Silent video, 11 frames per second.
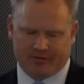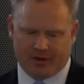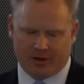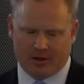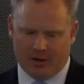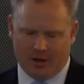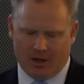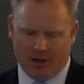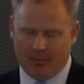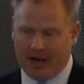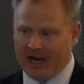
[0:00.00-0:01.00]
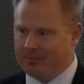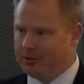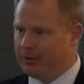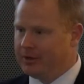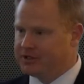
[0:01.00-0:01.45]
of a
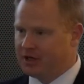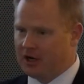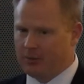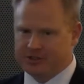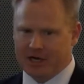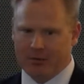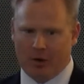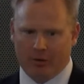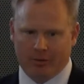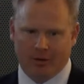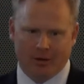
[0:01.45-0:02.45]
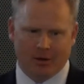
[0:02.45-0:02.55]
mind-blowing chart, which I won't